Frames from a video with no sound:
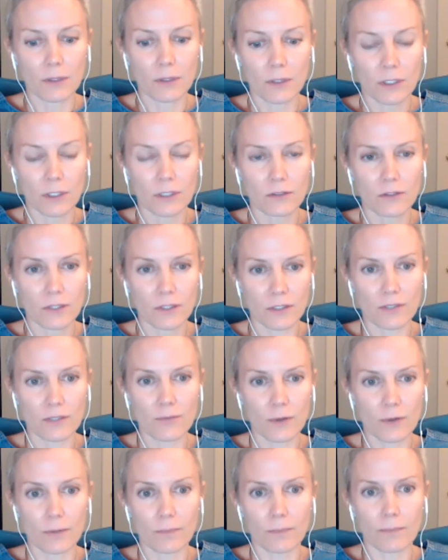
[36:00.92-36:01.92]
they would look just
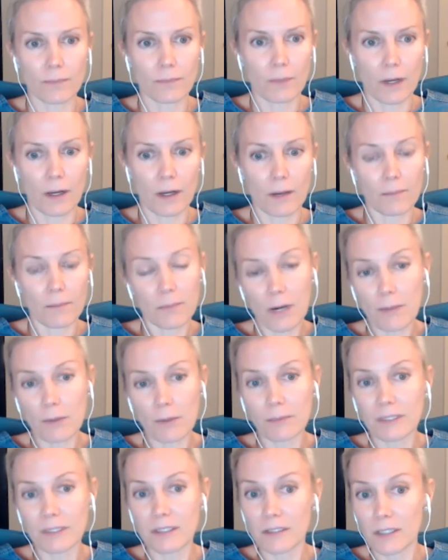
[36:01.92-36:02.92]
for
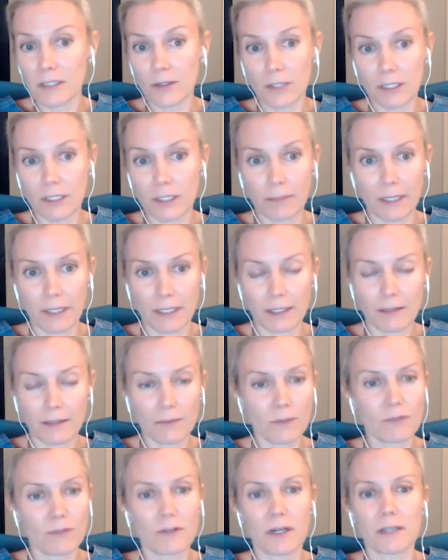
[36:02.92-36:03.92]
probably deteriorated paint.
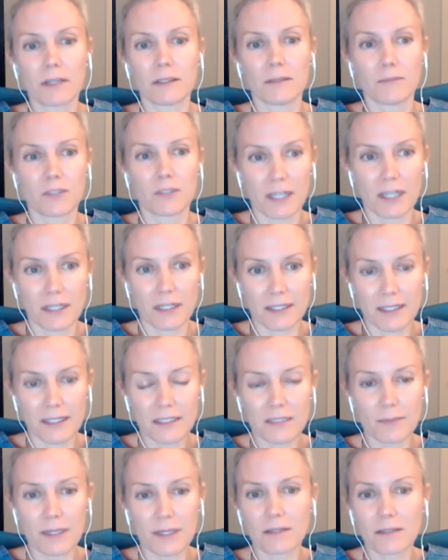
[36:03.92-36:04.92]
We've gotten them to kind of
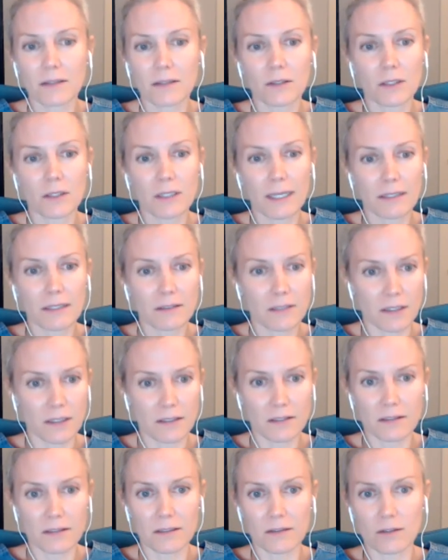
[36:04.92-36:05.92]
expand to look at
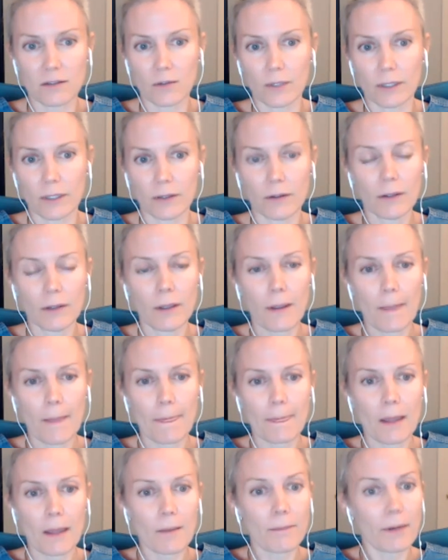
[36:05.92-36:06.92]
dust and soil,
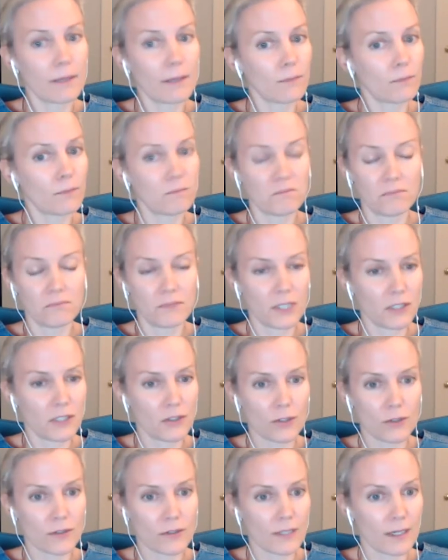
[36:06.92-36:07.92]
but they
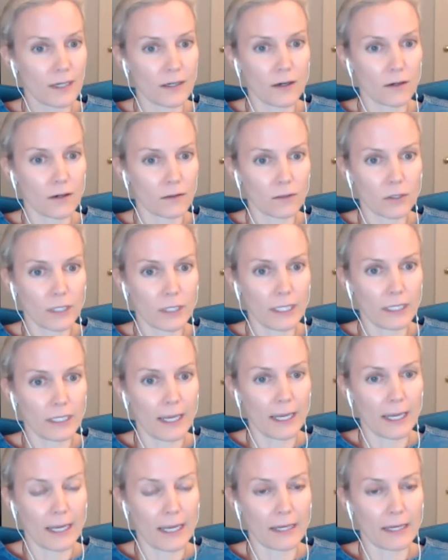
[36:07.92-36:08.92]
sure as heck aren't
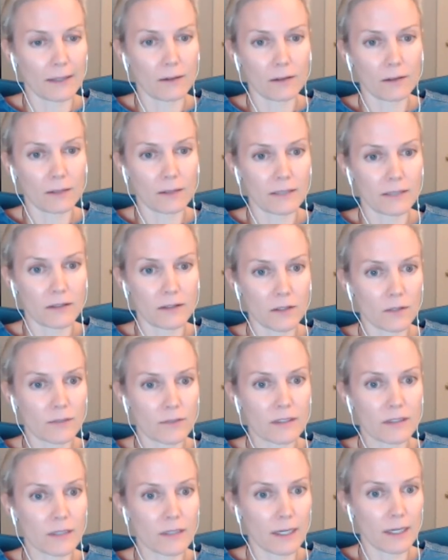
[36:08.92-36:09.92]
looking at lead
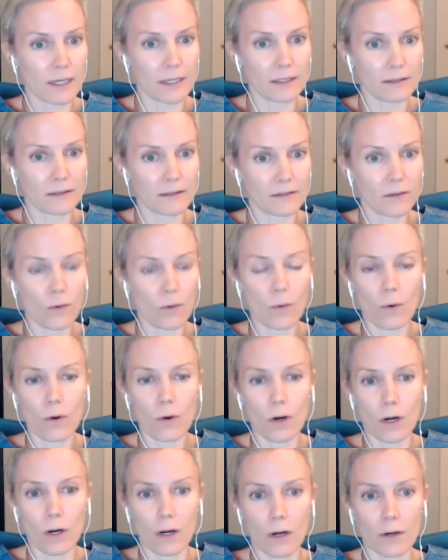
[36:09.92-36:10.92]
service lines
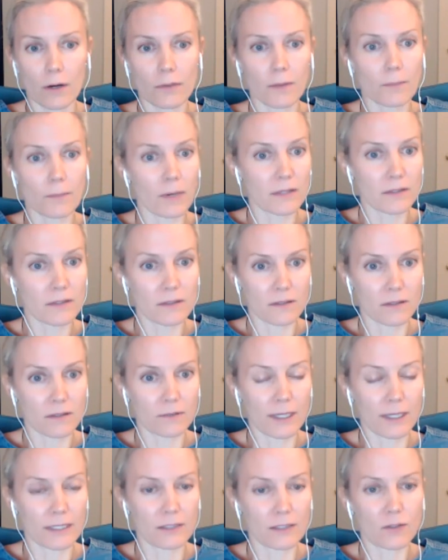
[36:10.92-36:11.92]
or the presence
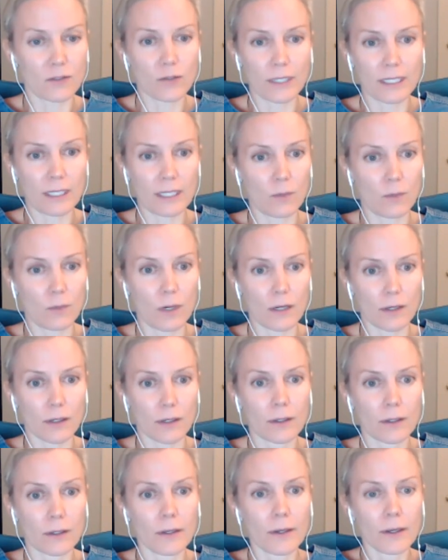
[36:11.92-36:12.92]
of lead in drinking
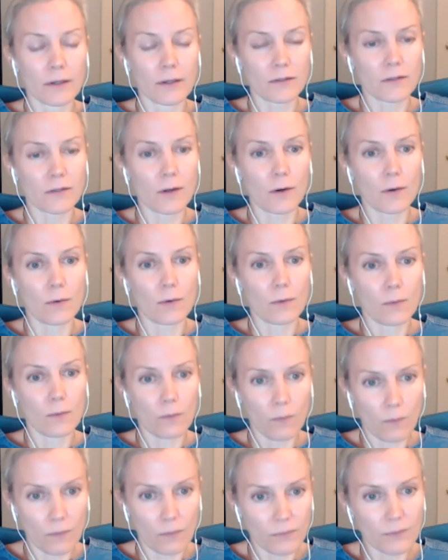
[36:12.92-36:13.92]
water. So
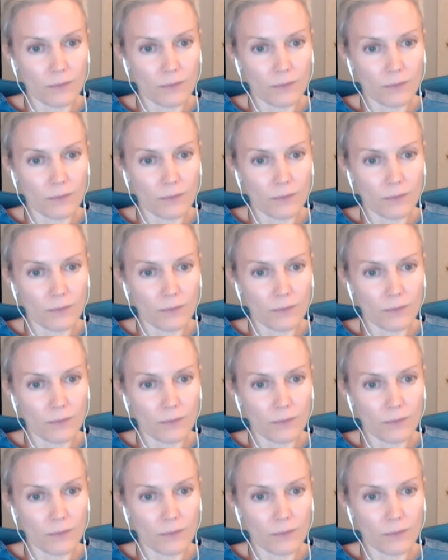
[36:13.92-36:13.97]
